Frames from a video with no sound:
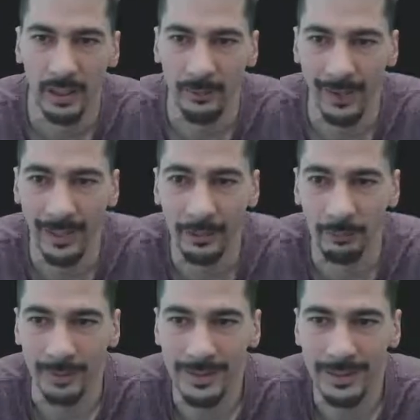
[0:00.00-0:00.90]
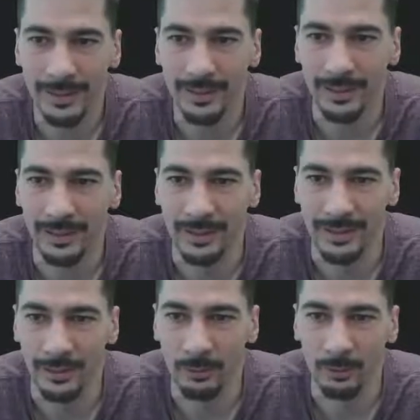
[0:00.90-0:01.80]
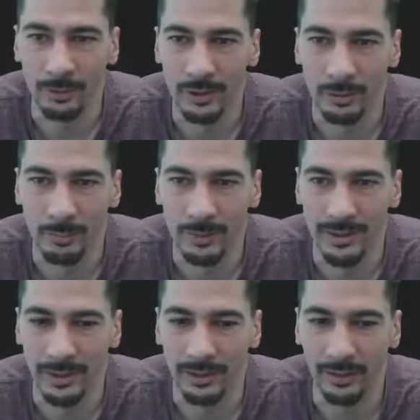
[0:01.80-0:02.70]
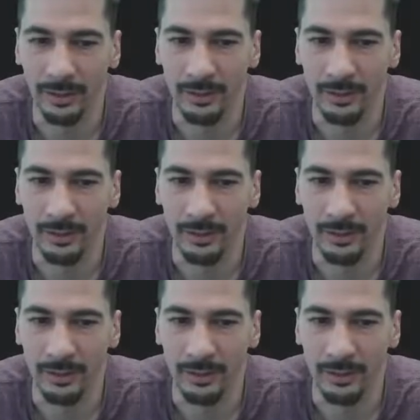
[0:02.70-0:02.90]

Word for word: If I hit reset, it doesn't go to one hundred percent.